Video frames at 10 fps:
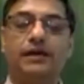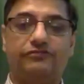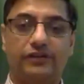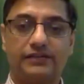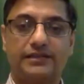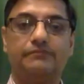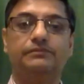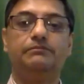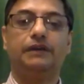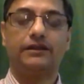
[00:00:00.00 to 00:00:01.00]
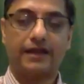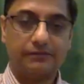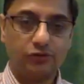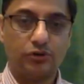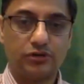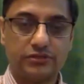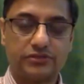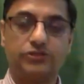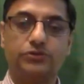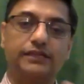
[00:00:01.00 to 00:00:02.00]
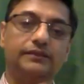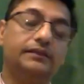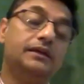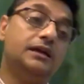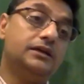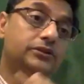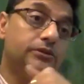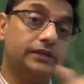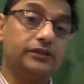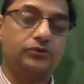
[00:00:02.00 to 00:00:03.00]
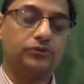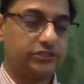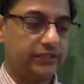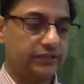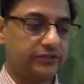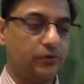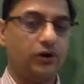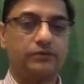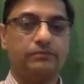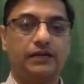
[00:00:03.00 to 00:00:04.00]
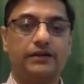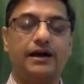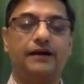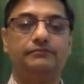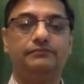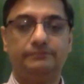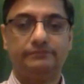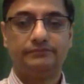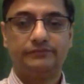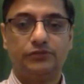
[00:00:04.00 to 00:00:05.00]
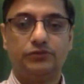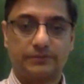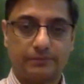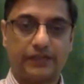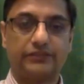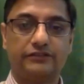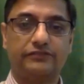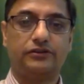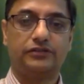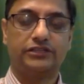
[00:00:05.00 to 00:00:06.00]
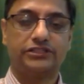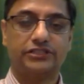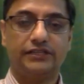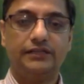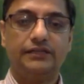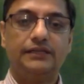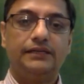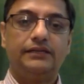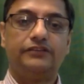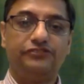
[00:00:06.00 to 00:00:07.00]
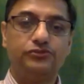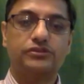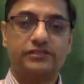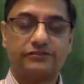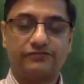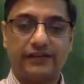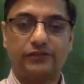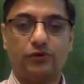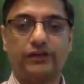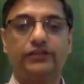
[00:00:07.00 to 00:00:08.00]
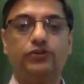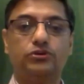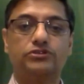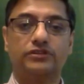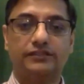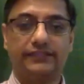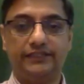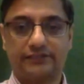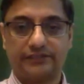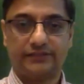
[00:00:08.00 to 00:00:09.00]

for example, Balram goes during during the Kurukshetra war, Balram, who is the brother of Lord Krishna, refuses to fight the war and he goes on a tirth.